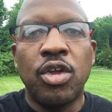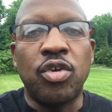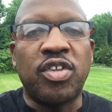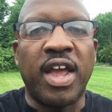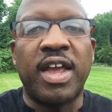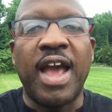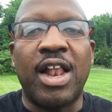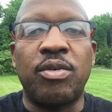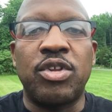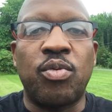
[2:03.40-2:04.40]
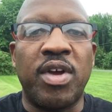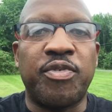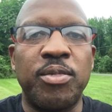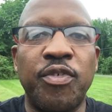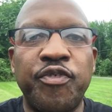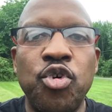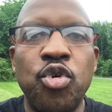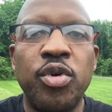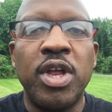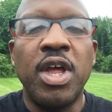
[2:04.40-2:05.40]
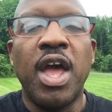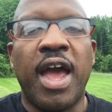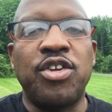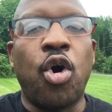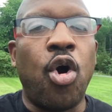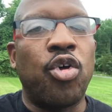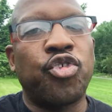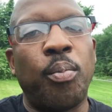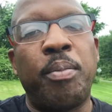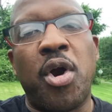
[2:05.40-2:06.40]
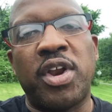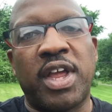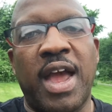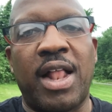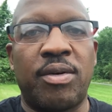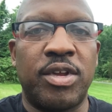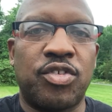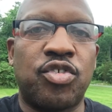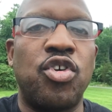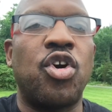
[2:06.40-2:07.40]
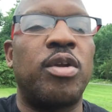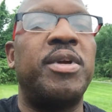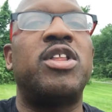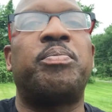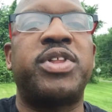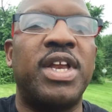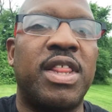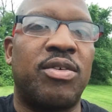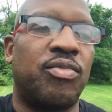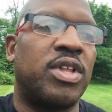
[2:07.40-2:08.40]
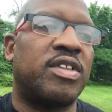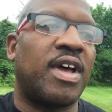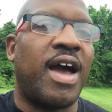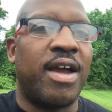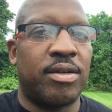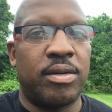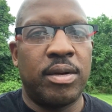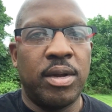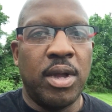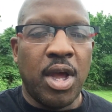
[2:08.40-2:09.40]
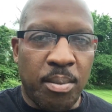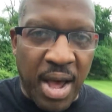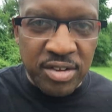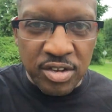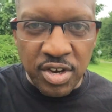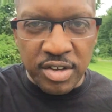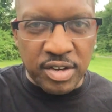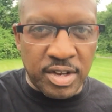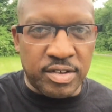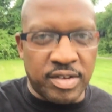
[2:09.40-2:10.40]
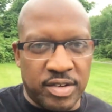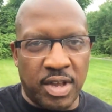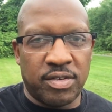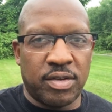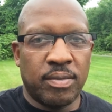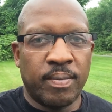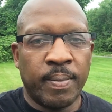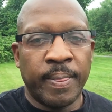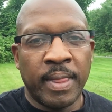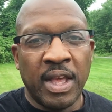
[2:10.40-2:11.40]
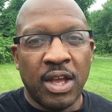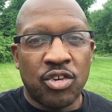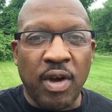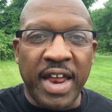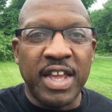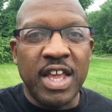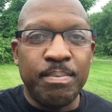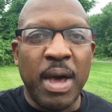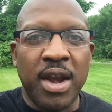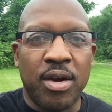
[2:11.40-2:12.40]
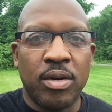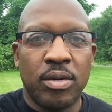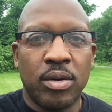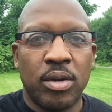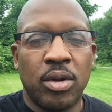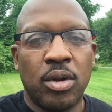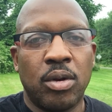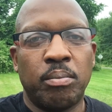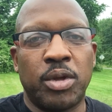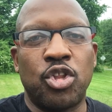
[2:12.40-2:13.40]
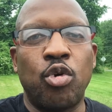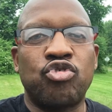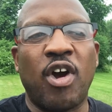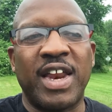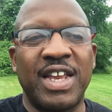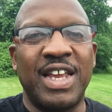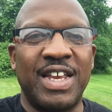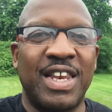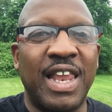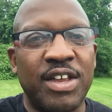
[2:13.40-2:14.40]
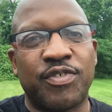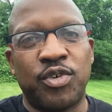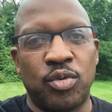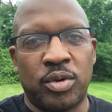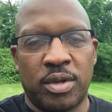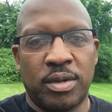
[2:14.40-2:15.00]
you're taking calories away from your food and you're also burning calories. So you're going to be depleted and really tired. My suggestion is this. Try to eat better, but don't try to eat less food.